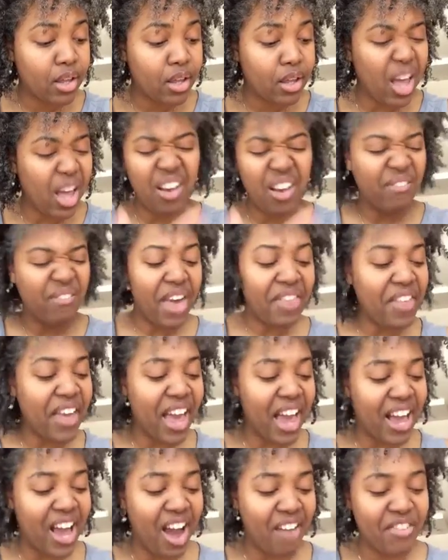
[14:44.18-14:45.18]
Oh, I
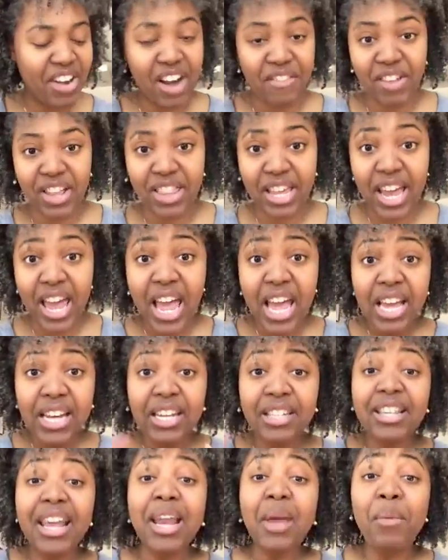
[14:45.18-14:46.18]
think I covered everything.
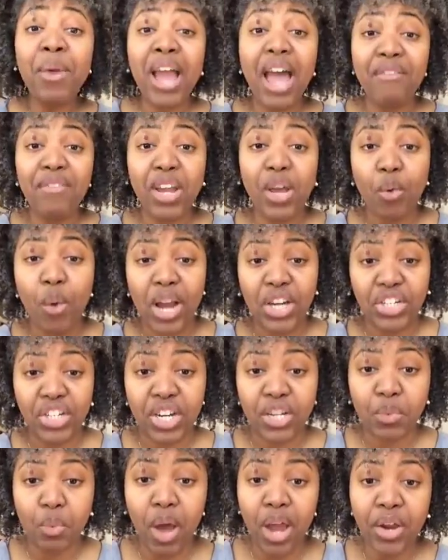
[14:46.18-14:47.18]
Does anyone have any
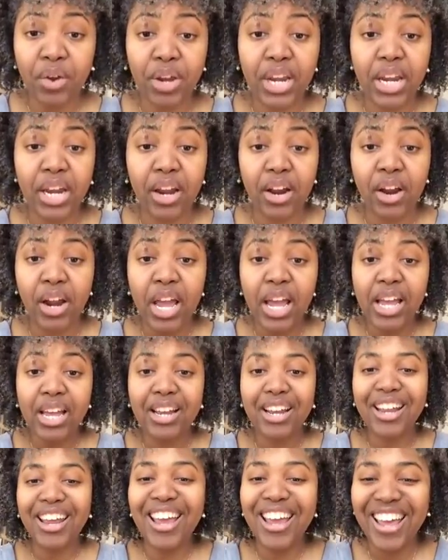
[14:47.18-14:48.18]
questions while you're here?
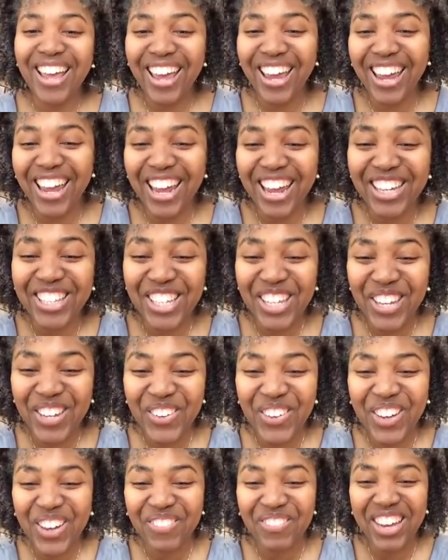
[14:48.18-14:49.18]
It's
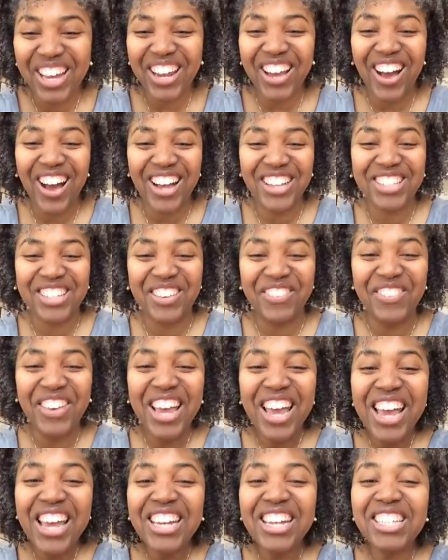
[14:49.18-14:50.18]
you, Camila. Awesome.
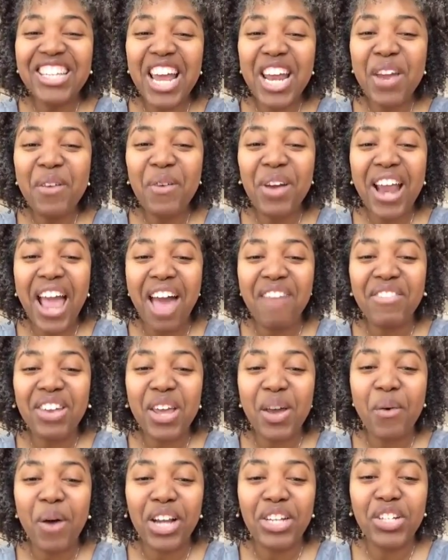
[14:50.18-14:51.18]
Does anyone have
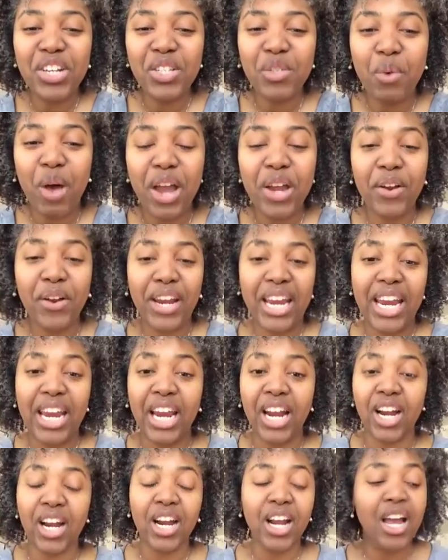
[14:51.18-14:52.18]
any questions while you're
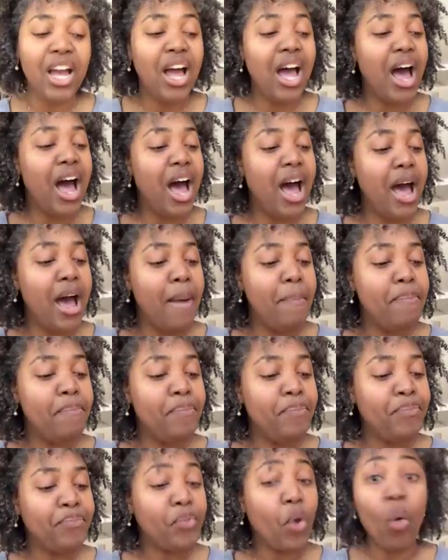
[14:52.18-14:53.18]
here?
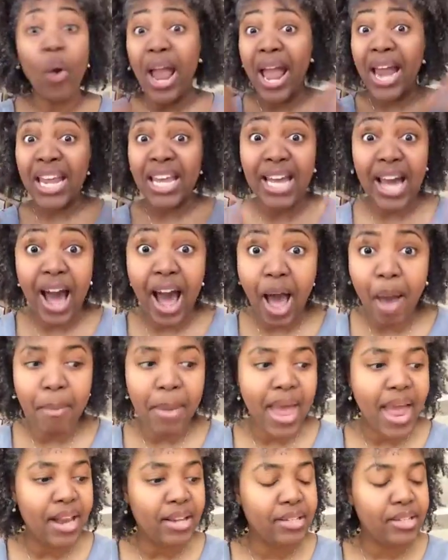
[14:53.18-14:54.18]
Or any
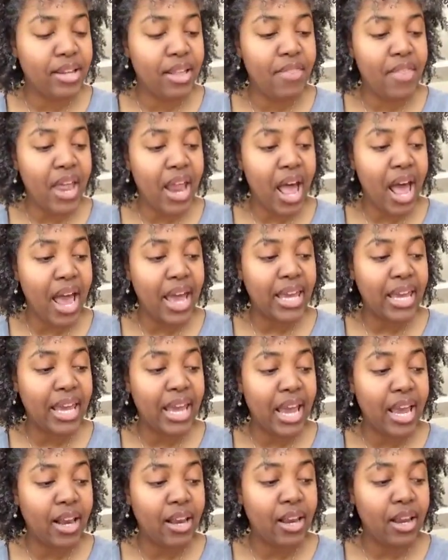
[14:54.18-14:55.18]
comments that I
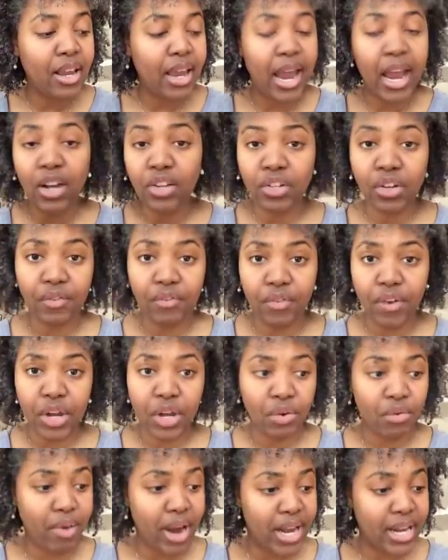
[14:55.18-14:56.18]
can answer for
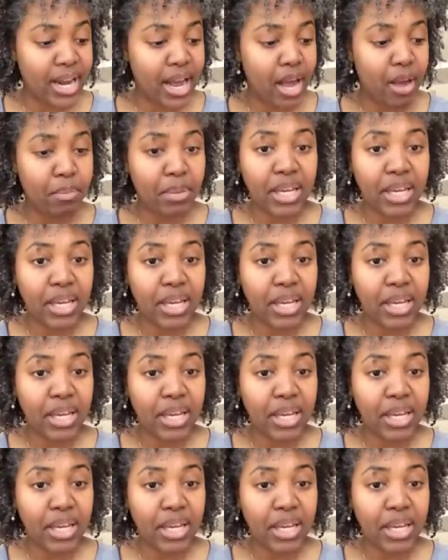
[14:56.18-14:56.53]
you right now?